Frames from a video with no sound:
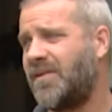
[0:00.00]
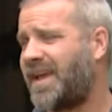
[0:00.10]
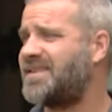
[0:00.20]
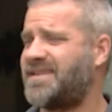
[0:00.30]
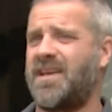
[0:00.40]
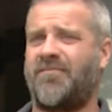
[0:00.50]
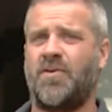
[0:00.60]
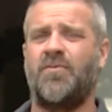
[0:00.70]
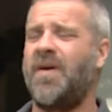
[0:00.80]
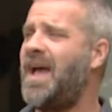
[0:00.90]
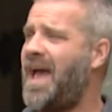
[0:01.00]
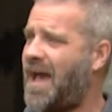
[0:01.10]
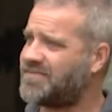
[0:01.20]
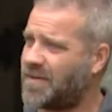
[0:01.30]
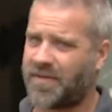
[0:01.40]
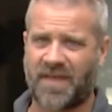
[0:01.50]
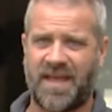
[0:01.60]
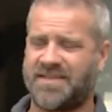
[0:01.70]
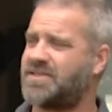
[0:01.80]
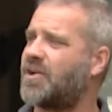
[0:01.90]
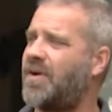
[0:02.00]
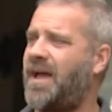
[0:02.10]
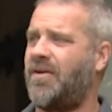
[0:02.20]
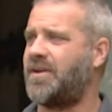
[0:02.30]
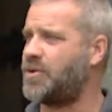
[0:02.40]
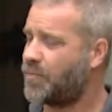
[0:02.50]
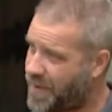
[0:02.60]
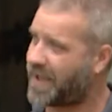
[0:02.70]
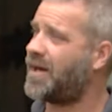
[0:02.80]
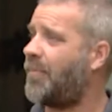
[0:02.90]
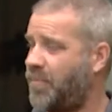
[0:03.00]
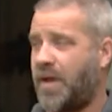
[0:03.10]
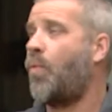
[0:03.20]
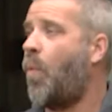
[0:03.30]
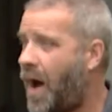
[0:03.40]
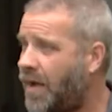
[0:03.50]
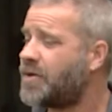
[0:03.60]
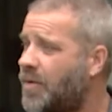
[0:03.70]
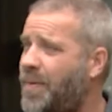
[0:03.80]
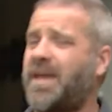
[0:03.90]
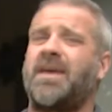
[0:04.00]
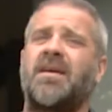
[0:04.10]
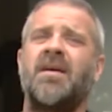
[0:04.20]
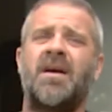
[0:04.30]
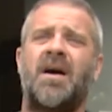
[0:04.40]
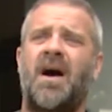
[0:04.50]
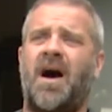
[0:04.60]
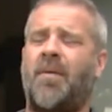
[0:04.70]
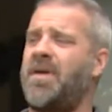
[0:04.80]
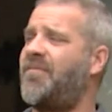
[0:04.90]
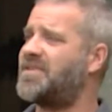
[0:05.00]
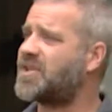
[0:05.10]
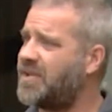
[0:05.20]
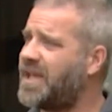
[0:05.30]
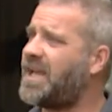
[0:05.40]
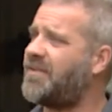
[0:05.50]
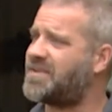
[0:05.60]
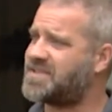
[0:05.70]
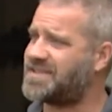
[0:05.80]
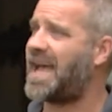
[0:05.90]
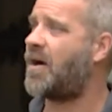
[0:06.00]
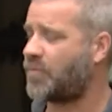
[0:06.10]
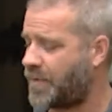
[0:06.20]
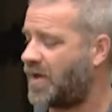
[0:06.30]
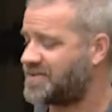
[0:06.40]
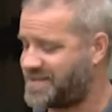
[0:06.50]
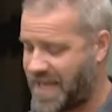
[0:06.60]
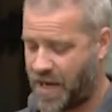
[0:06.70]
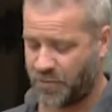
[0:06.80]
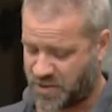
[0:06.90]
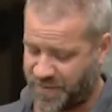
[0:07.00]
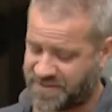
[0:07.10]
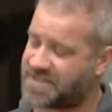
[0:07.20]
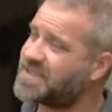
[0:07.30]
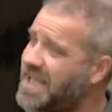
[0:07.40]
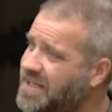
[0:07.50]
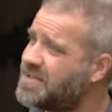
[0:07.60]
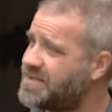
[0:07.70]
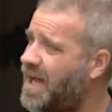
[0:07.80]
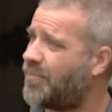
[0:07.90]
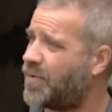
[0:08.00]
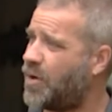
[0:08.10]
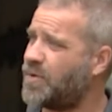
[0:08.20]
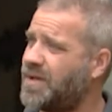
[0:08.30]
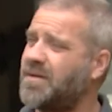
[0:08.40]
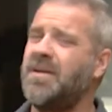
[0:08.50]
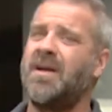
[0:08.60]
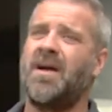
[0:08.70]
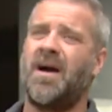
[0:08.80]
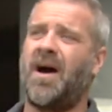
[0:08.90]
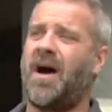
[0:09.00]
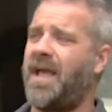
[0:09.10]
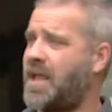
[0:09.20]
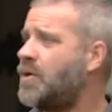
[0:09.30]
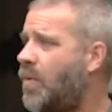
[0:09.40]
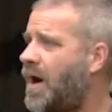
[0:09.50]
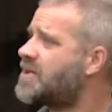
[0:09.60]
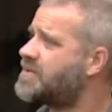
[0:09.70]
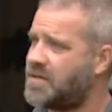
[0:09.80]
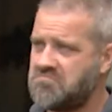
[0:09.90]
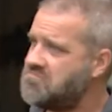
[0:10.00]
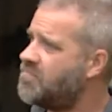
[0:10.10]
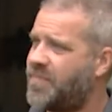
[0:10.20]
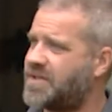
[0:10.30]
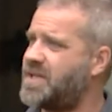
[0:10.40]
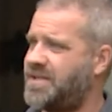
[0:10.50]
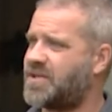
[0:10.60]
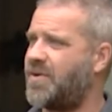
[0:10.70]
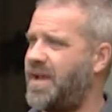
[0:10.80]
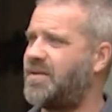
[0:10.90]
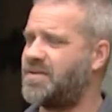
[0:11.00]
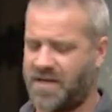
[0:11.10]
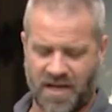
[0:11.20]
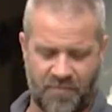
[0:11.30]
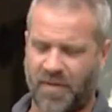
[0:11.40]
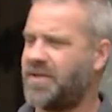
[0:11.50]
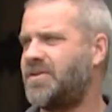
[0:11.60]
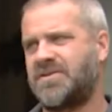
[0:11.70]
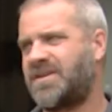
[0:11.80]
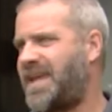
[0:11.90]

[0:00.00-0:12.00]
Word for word: Like I say, if you have something that hits the ground and you pick it up like while you're picking, if it's clean, if it's sound, what we call sound, which means the skin is not broken, and you wash them, it's great, but you just